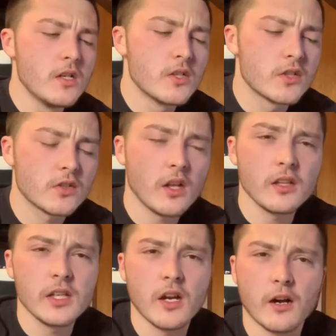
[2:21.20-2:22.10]

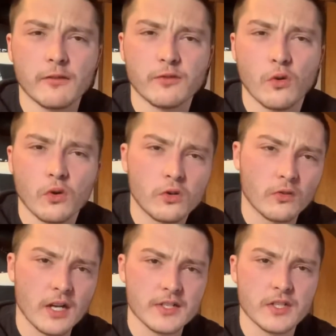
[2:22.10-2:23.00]
Slightly uh, floral
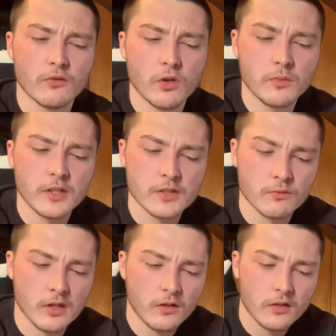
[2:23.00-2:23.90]
grassy aroma as
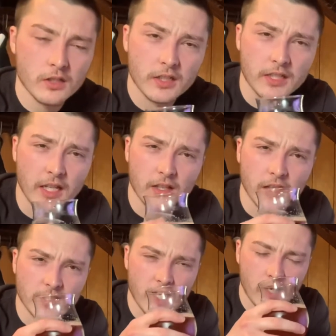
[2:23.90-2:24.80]
well. Getting
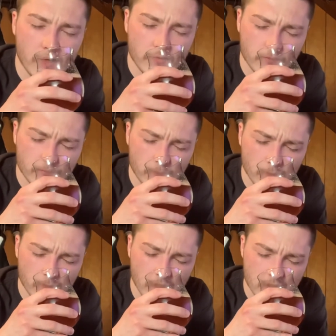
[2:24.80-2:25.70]
like that.
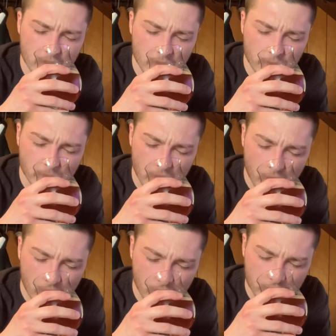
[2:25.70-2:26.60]
i guessing that's from that
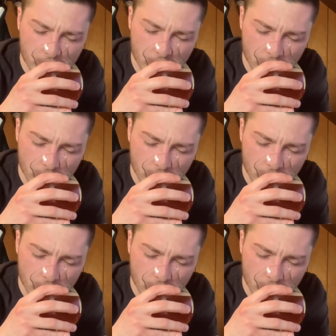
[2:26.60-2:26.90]
hops.